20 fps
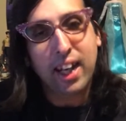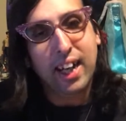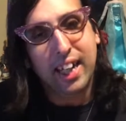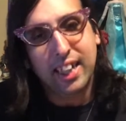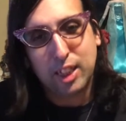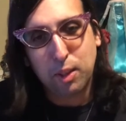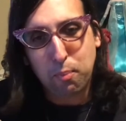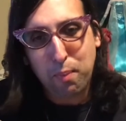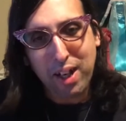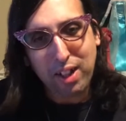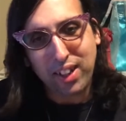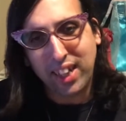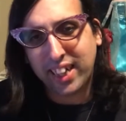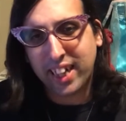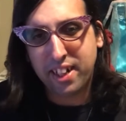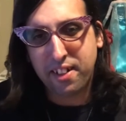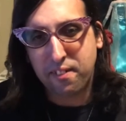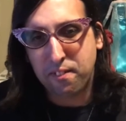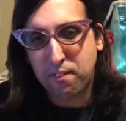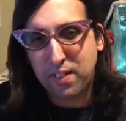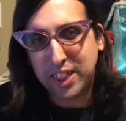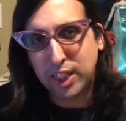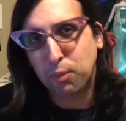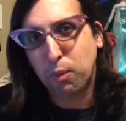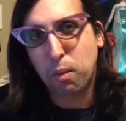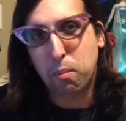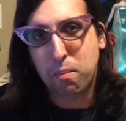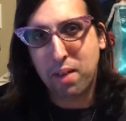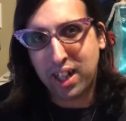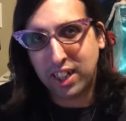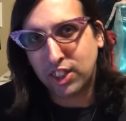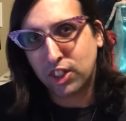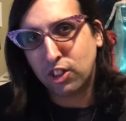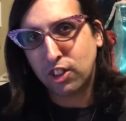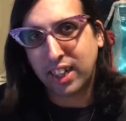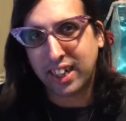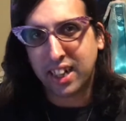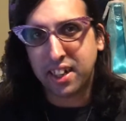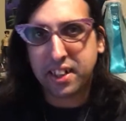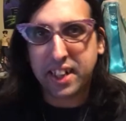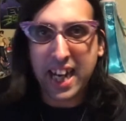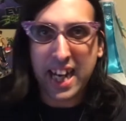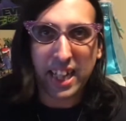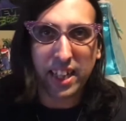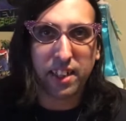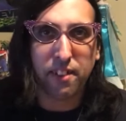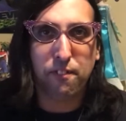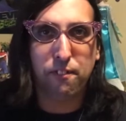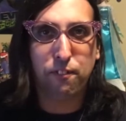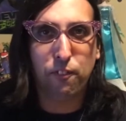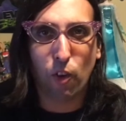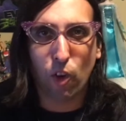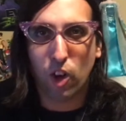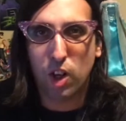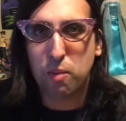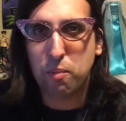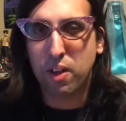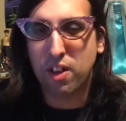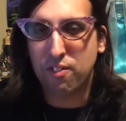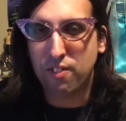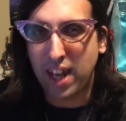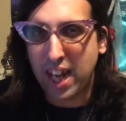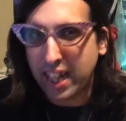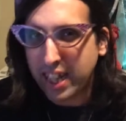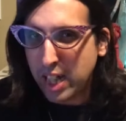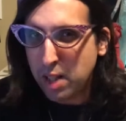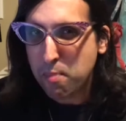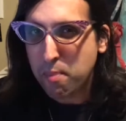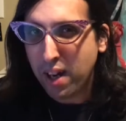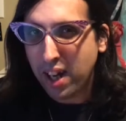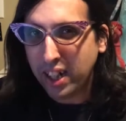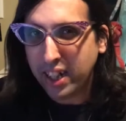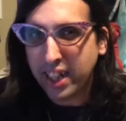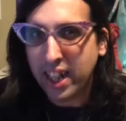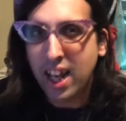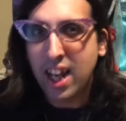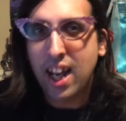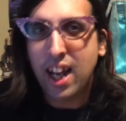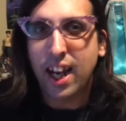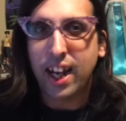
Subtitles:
It's about like an invisible monster that can take the form of anybody.